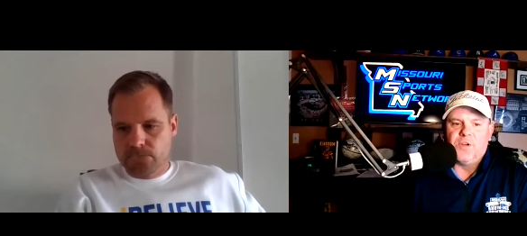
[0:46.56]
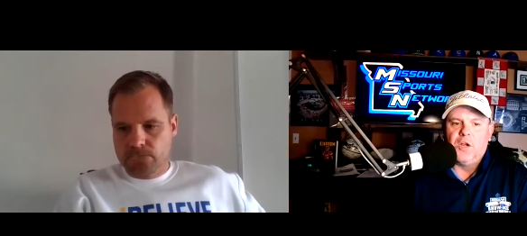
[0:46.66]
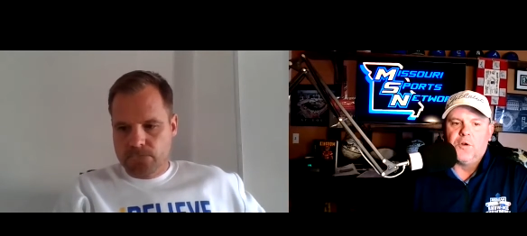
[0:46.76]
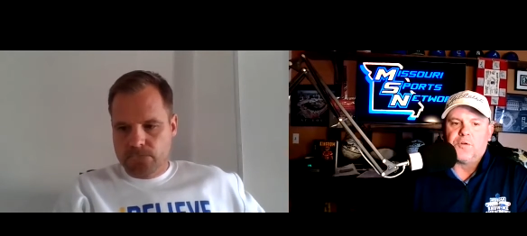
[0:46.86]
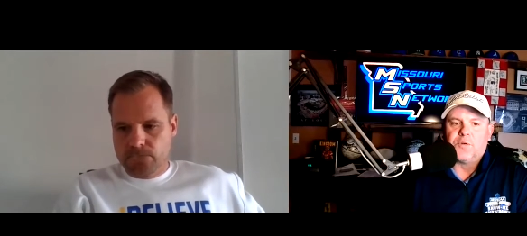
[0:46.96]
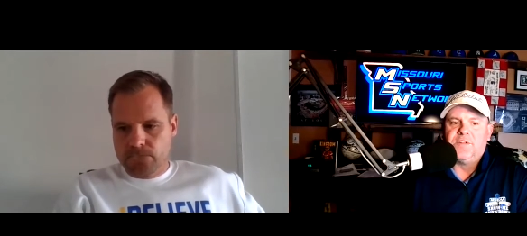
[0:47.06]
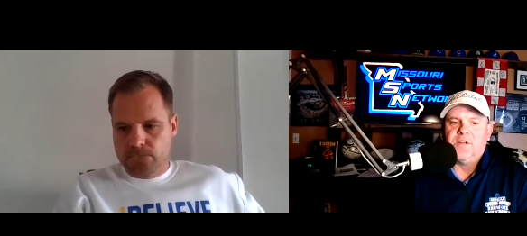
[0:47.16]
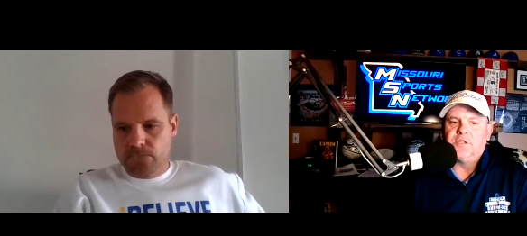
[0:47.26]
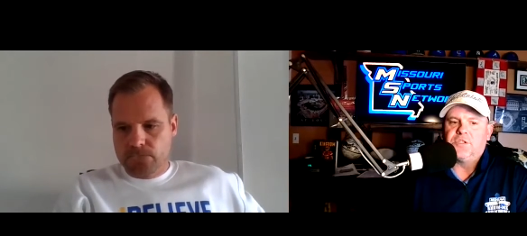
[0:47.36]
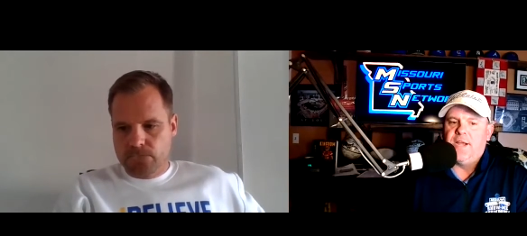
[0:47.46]
Speaker 1: to under three
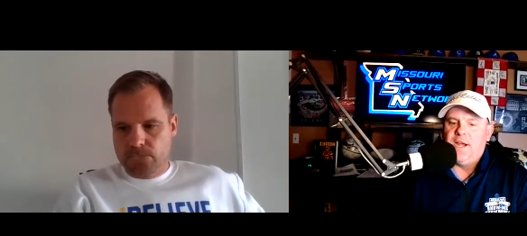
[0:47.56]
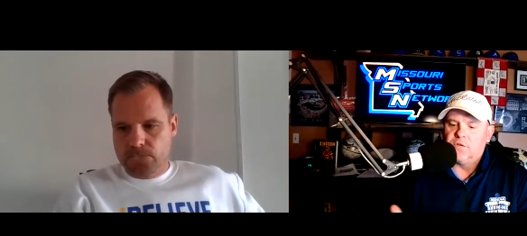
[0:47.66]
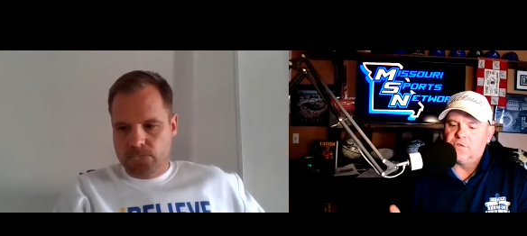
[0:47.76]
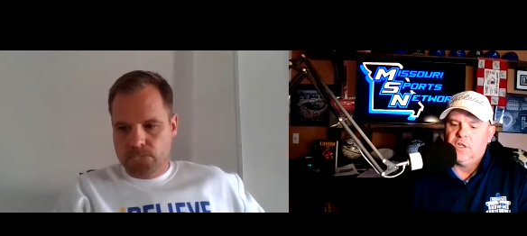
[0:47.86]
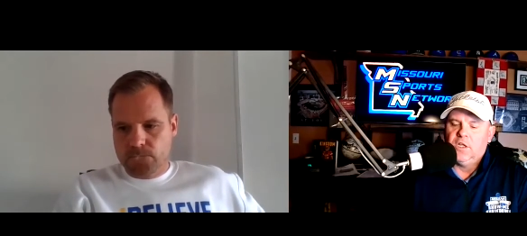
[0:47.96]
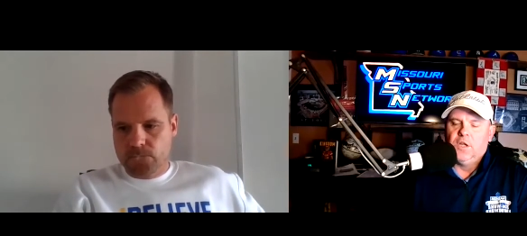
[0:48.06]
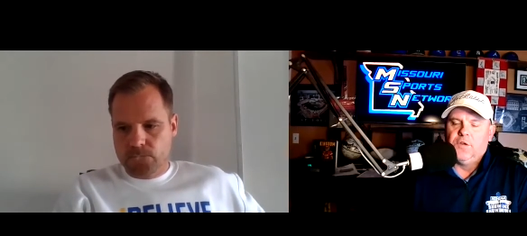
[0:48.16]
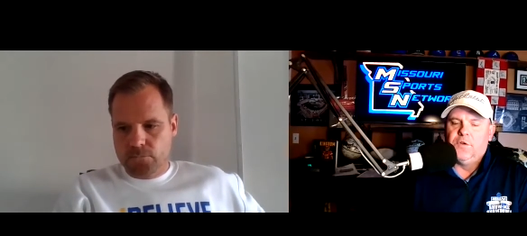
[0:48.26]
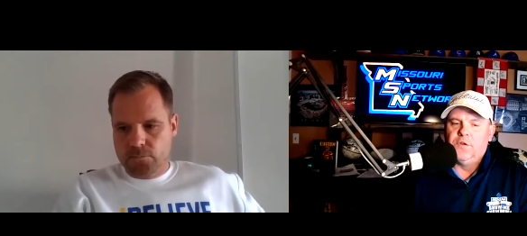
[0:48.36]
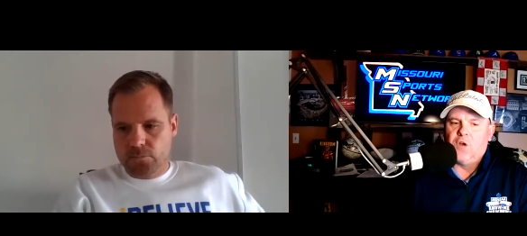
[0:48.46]
touchdowns.
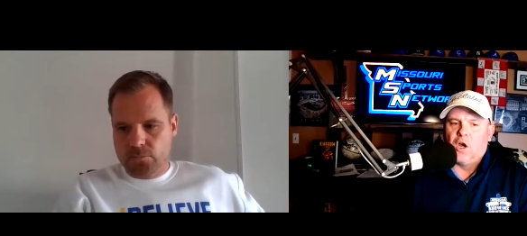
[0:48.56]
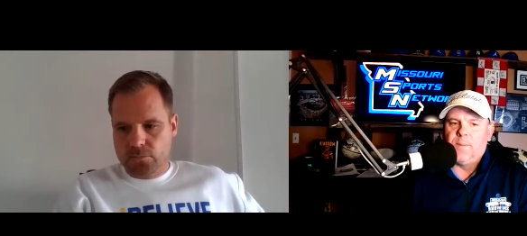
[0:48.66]
Talk